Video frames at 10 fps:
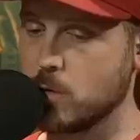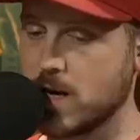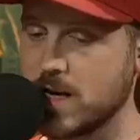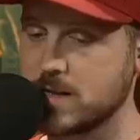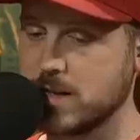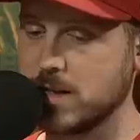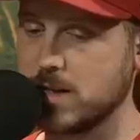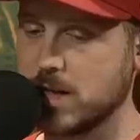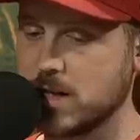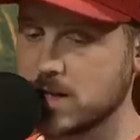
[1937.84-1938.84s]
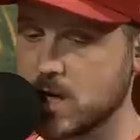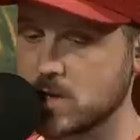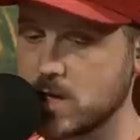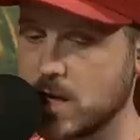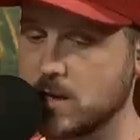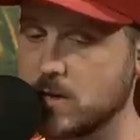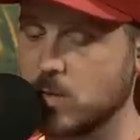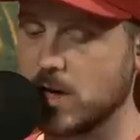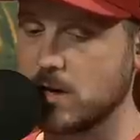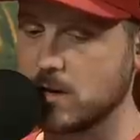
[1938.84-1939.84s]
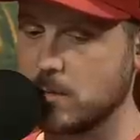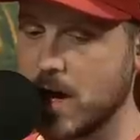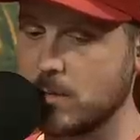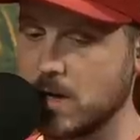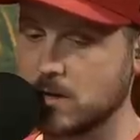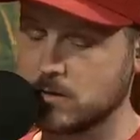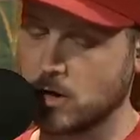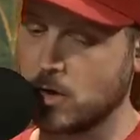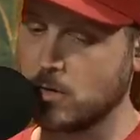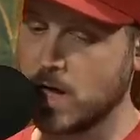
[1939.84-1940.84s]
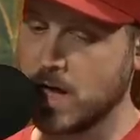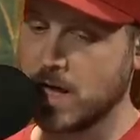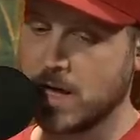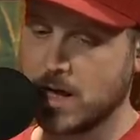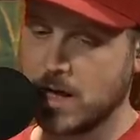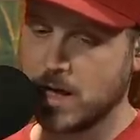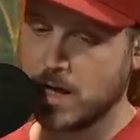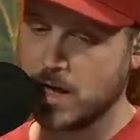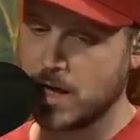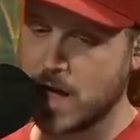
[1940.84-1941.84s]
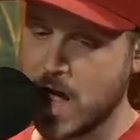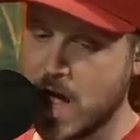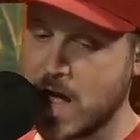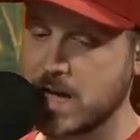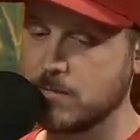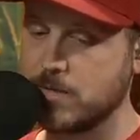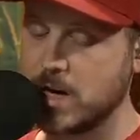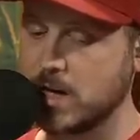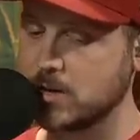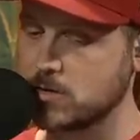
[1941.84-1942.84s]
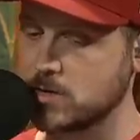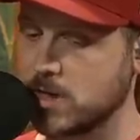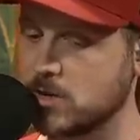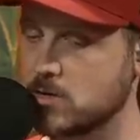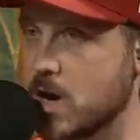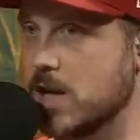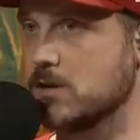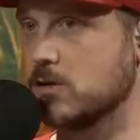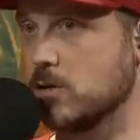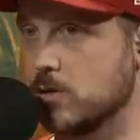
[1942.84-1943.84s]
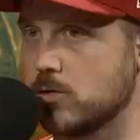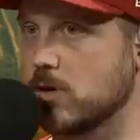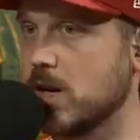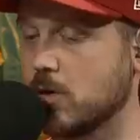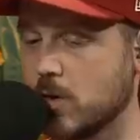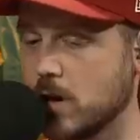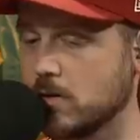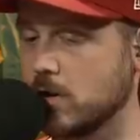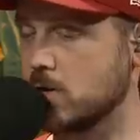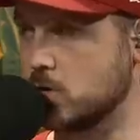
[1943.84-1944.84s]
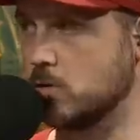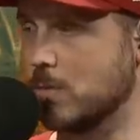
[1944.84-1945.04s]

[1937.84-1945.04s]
118 and a touchdown and then went into the bye week. So I am very interested in trying to sneak Ruggs onto